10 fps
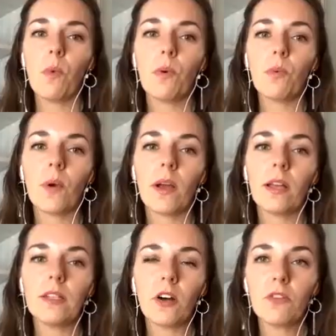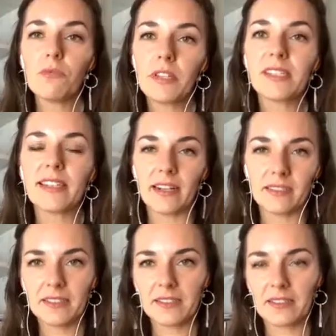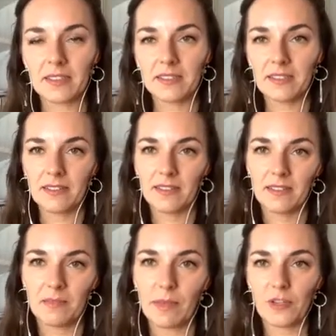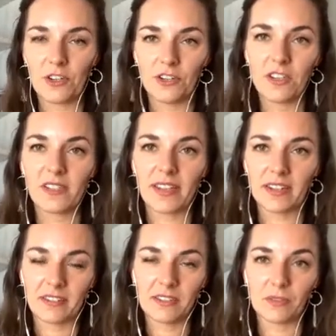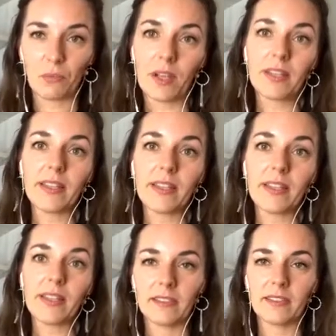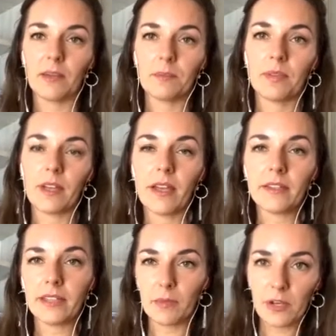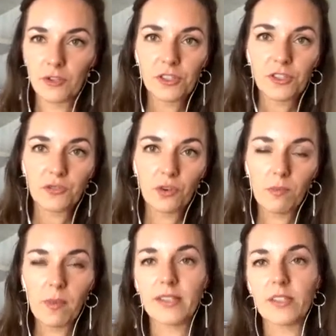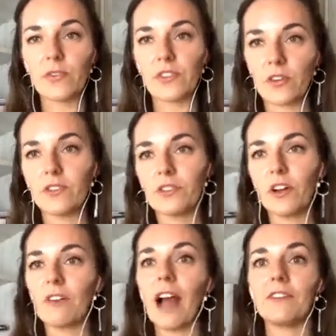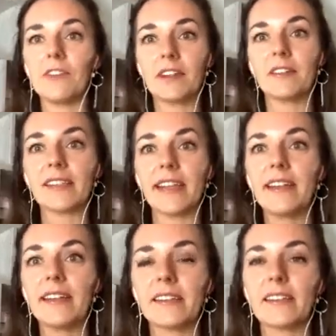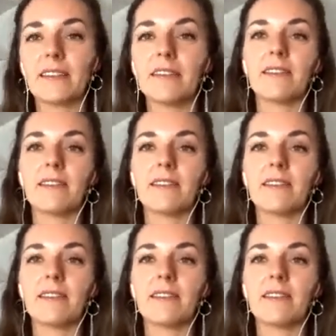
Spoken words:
Well, it already started. My journey started when I ended up in the emergency room as a result of having sex.